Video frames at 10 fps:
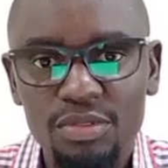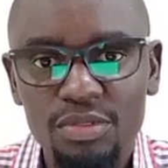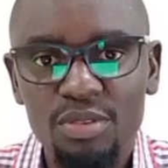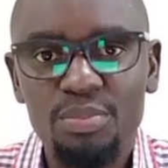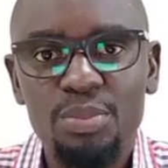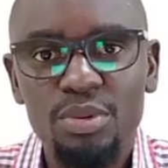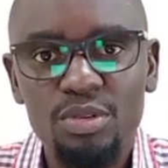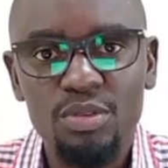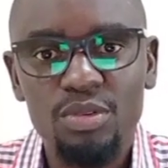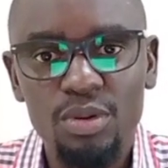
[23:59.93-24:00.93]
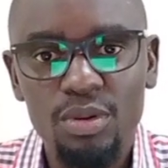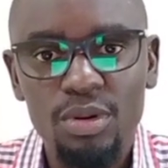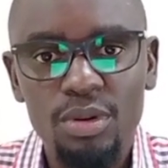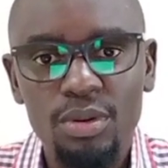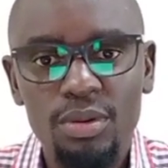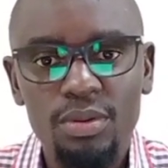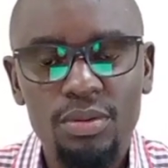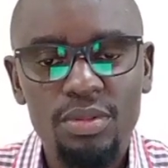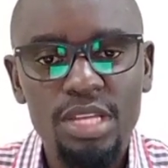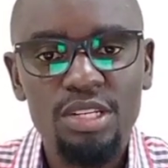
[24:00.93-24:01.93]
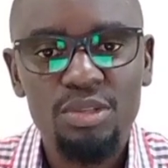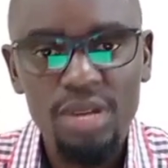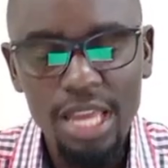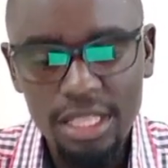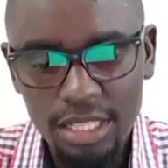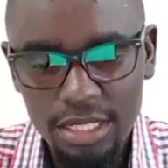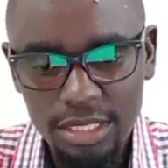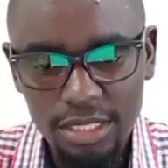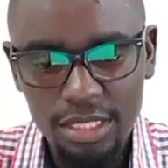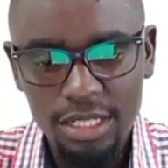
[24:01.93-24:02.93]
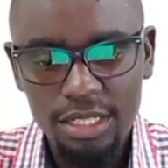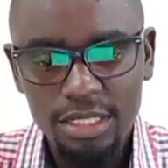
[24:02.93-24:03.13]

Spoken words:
for people to know that you are like this.